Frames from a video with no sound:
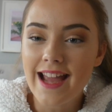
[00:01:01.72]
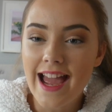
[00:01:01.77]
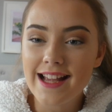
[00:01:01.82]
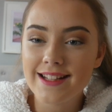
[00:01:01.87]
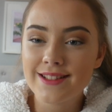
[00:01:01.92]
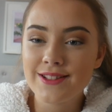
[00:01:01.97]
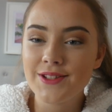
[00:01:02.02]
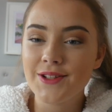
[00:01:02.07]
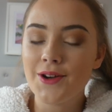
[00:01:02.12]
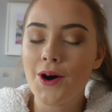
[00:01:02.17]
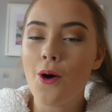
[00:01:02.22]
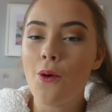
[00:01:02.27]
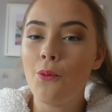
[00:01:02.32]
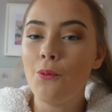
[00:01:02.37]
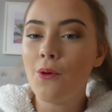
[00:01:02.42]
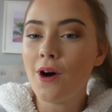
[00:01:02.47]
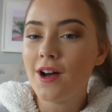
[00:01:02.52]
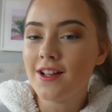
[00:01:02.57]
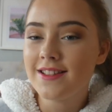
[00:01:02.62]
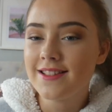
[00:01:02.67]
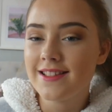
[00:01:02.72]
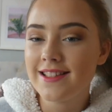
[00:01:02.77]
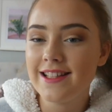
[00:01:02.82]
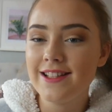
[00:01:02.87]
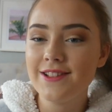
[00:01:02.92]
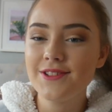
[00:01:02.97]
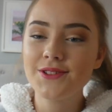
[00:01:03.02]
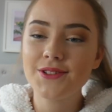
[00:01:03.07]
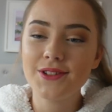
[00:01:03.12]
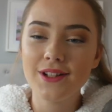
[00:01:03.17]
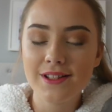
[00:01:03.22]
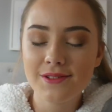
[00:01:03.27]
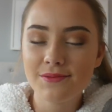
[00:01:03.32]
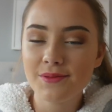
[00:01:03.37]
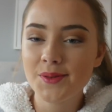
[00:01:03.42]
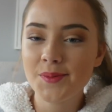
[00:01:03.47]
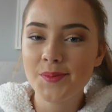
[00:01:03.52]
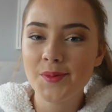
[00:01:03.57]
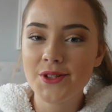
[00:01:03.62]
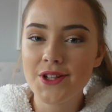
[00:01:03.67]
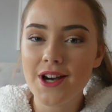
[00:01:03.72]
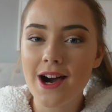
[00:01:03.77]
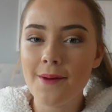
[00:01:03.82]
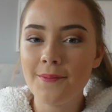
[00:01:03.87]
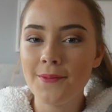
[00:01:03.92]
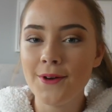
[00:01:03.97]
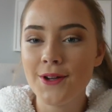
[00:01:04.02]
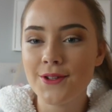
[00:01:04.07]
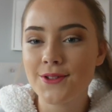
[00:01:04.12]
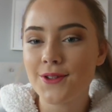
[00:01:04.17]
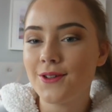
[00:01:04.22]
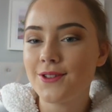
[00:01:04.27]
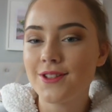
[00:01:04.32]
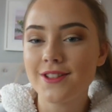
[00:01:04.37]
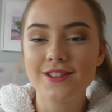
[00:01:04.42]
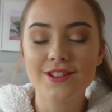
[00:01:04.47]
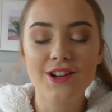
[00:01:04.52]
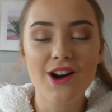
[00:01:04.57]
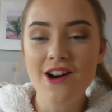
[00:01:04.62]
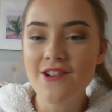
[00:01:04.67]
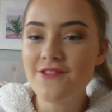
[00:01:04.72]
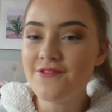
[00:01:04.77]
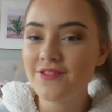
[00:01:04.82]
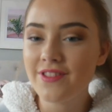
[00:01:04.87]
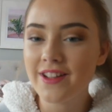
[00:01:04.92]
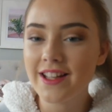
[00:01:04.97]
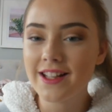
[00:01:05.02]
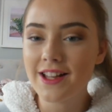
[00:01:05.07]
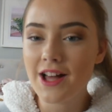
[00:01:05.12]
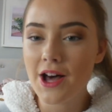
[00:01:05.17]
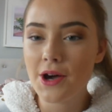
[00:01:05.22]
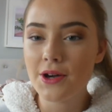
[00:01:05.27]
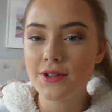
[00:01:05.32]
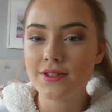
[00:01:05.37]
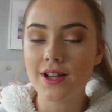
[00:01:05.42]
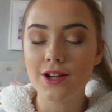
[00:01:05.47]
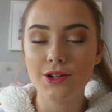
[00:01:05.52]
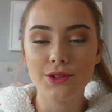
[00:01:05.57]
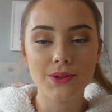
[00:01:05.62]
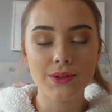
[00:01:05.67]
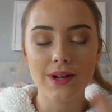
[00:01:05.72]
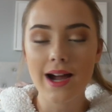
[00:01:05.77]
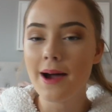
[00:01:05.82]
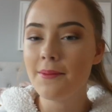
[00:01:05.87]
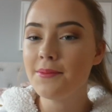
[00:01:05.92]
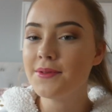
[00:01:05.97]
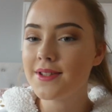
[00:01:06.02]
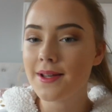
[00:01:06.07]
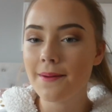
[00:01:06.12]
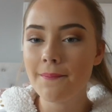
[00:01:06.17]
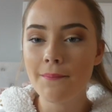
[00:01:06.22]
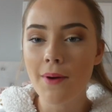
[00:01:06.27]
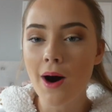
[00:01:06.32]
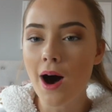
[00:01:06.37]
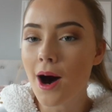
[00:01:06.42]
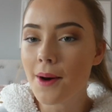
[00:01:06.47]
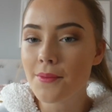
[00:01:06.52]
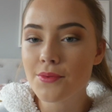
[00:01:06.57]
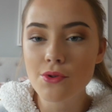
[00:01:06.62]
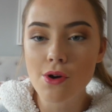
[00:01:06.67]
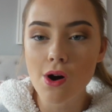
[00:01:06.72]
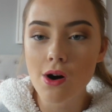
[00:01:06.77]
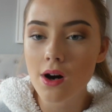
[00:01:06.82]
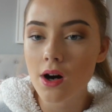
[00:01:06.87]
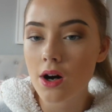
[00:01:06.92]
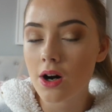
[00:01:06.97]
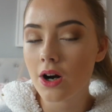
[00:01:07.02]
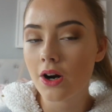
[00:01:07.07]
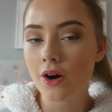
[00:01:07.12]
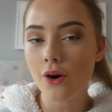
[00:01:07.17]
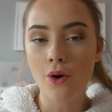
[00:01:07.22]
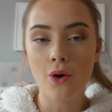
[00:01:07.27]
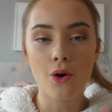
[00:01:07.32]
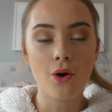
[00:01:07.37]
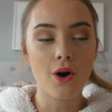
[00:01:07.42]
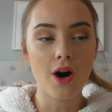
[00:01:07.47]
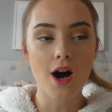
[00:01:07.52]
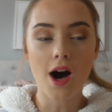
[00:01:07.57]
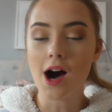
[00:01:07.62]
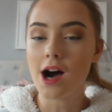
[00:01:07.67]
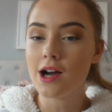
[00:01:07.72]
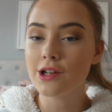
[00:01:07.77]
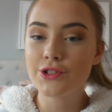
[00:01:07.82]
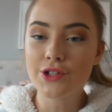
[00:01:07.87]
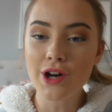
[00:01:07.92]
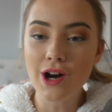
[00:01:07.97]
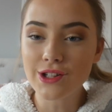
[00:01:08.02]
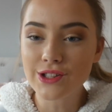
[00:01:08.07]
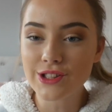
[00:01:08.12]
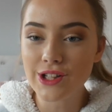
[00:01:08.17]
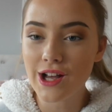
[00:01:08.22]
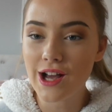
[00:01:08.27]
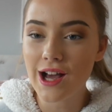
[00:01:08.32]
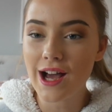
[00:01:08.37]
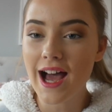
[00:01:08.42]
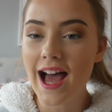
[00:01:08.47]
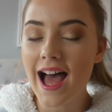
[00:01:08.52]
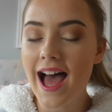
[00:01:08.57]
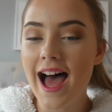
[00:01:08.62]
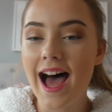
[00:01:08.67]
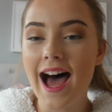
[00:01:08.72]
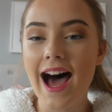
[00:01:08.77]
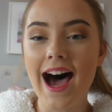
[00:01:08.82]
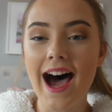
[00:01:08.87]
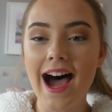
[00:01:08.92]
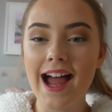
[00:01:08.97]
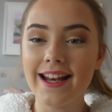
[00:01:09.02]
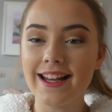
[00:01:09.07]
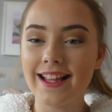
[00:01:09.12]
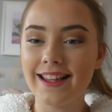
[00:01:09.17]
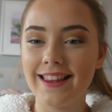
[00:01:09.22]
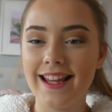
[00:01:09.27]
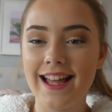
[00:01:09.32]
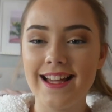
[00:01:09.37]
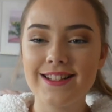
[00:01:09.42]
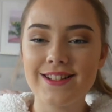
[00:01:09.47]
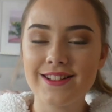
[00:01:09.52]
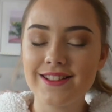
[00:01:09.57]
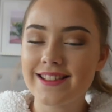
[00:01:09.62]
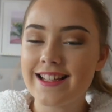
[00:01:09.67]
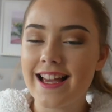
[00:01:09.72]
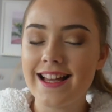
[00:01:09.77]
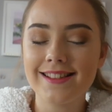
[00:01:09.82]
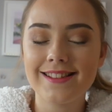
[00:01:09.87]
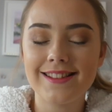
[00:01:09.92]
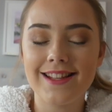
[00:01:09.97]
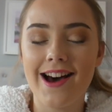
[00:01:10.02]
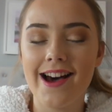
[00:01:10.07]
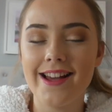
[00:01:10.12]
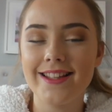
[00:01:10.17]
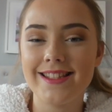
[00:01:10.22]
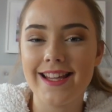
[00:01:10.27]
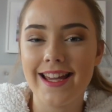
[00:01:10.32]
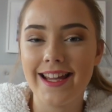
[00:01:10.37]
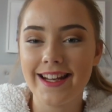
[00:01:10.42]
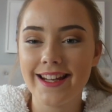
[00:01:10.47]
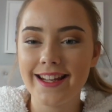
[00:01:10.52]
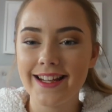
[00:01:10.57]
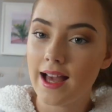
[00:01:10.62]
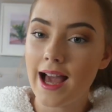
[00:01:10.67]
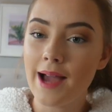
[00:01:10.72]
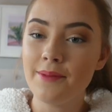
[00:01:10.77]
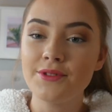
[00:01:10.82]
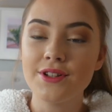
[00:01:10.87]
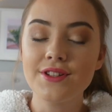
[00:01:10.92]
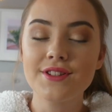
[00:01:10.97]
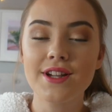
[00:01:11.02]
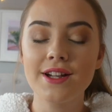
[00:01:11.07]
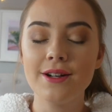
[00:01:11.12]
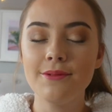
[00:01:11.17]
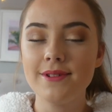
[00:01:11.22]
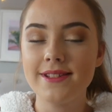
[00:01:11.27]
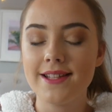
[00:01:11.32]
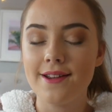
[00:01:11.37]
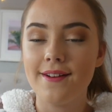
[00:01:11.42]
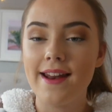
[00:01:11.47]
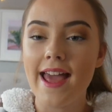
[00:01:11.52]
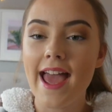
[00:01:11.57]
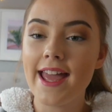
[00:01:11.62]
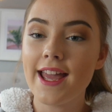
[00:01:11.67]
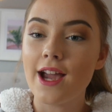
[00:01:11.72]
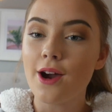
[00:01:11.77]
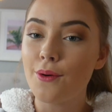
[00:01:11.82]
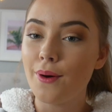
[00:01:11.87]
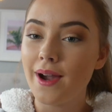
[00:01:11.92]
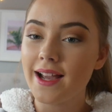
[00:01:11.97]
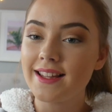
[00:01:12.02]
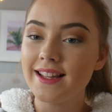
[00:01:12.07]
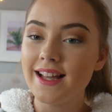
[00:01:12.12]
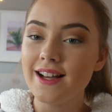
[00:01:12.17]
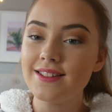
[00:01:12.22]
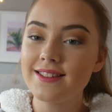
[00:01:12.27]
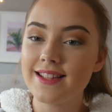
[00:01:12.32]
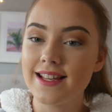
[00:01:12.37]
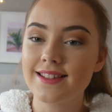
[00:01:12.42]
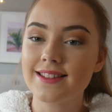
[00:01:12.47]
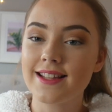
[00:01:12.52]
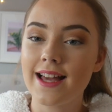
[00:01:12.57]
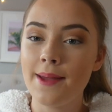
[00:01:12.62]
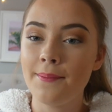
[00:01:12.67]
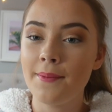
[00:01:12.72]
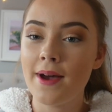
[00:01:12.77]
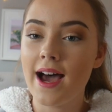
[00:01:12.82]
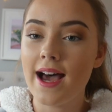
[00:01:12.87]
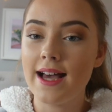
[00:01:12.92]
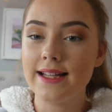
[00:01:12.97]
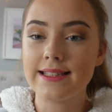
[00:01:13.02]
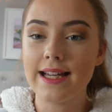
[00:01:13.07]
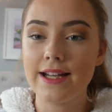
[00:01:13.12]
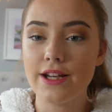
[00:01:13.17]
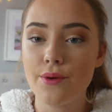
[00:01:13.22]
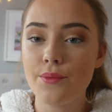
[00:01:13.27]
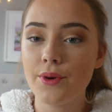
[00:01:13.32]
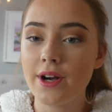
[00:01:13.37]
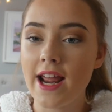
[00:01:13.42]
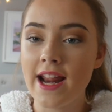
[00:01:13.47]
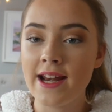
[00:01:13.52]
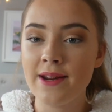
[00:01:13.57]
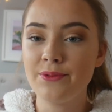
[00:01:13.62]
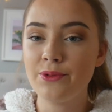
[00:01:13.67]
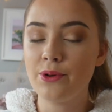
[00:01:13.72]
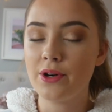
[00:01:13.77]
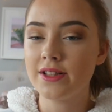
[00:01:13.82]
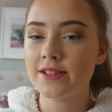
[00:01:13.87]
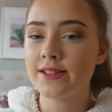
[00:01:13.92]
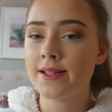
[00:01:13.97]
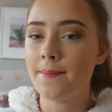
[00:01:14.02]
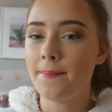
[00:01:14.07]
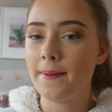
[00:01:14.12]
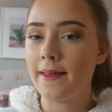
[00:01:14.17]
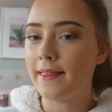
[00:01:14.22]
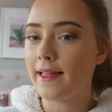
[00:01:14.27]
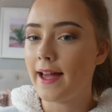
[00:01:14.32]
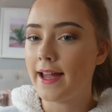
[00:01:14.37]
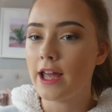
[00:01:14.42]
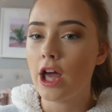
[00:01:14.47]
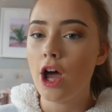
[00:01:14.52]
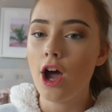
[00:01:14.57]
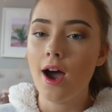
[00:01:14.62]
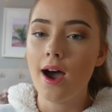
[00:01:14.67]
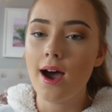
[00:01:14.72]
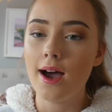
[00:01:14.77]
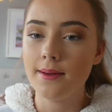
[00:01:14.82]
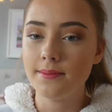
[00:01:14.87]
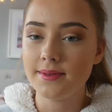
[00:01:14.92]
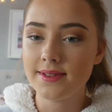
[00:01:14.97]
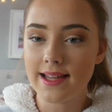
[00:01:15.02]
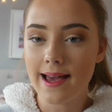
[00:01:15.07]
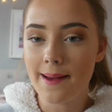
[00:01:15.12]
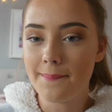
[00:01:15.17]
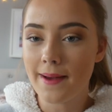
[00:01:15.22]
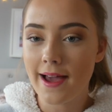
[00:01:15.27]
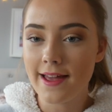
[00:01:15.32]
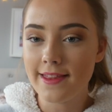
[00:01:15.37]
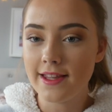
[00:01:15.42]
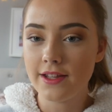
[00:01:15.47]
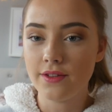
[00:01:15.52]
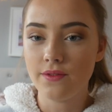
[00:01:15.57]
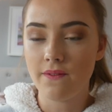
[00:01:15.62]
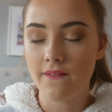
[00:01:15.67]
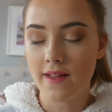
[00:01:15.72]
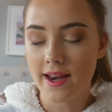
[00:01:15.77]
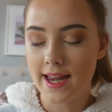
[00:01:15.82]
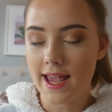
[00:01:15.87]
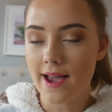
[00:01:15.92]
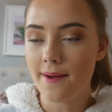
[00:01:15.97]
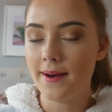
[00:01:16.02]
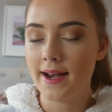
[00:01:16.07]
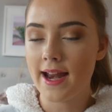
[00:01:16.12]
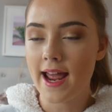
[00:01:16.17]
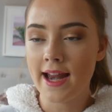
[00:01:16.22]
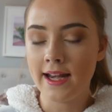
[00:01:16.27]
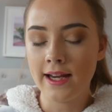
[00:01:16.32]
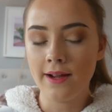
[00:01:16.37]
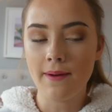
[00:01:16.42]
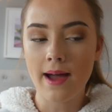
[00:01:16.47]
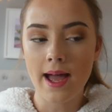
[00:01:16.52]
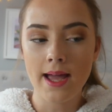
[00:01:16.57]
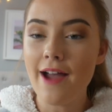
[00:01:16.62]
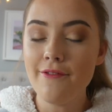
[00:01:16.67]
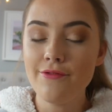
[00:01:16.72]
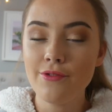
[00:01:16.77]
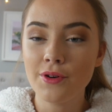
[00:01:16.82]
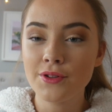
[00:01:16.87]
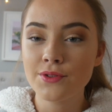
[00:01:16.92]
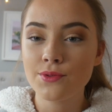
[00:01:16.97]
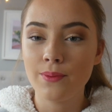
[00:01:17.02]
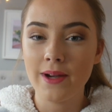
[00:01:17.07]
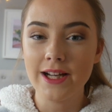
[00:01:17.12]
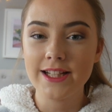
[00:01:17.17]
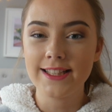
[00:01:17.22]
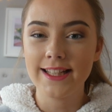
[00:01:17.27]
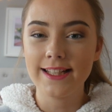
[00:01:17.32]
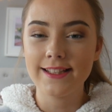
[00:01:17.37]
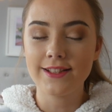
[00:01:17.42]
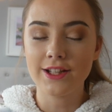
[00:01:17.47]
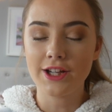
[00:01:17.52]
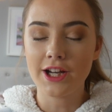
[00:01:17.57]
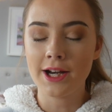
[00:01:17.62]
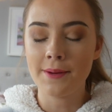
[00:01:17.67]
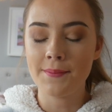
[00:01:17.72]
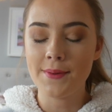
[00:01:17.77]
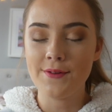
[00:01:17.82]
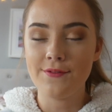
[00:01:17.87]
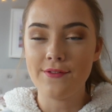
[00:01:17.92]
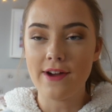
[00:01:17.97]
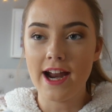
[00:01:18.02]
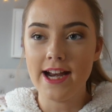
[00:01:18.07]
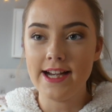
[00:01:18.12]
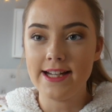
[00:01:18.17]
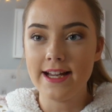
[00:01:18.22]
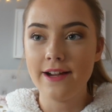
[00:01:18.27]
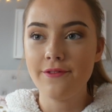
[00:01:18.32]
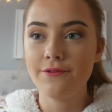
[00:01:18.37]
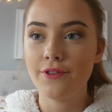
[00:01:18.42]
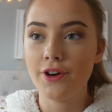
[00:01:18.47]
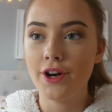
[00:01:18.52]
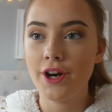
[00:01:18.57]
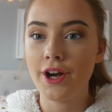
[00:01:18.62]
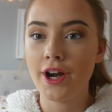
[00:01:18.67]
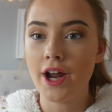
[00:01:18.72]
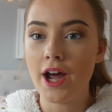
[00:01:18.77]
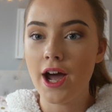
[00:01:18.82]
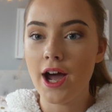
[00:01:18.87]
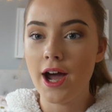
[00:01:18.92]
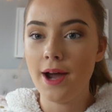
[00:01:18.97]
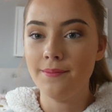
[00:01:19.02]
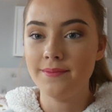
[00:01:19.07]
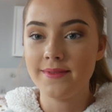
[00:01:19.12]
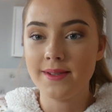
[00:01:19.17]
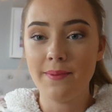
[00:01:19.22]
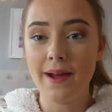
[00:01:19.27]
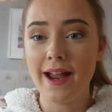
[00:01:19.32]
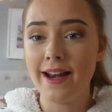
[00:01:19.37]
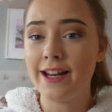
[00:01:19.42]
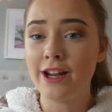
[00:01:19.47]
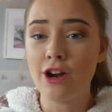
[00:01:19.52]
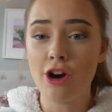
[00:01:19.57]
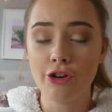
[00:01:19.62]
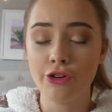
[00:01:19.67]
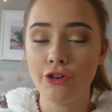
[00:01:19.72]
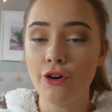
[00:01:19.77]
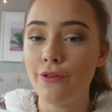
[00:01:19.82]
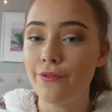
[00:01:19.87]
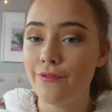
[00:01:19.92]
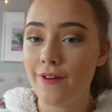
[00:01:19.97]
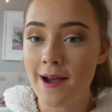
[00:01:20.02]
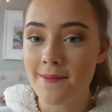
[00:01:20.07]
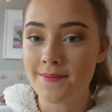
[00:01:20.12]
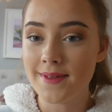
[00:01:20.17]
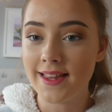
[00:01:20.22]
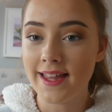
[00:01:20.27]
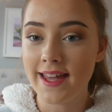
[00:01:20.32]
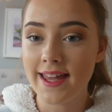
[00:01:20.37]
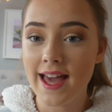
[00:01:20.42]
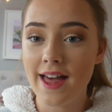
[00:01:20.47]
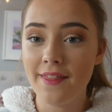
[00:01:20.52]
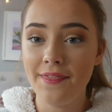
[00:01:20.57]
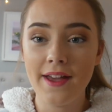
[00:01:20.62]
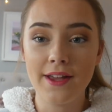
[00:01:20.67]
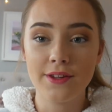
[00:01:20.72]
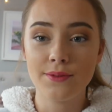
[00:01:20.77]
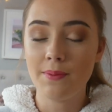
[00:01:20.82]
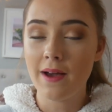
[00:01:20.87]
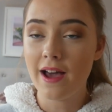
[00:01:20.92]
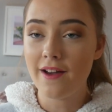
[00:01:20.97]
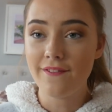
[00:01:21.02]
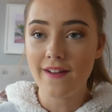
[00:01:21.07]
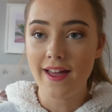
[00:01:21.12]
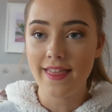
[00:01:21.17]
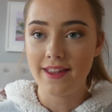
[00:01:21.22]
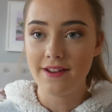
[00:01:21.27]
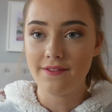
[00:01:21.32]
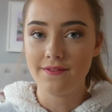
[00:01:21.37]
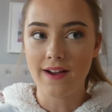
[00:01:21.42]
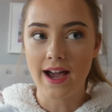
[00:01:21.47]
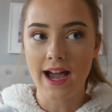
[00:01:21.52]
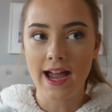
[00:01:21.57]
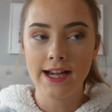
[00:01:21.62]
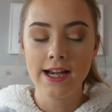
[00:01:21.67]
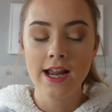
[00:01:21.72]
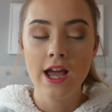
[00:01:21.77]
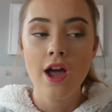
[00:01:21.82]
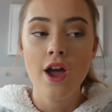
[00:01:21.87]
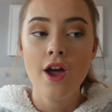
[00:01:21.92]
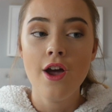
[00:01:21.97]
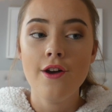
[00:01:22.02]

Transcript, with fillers: get into your onesies, Christmas pyjamas or just comfy clothes, grab some popcorn or a hot chocolate and let's just get started. I'm just going to be doing a quick little disclaimer as I don't want anyone to be like upset by this video in any way. Everyone's wish lists are going to be very different um, depending on your family and that's perfectly fine.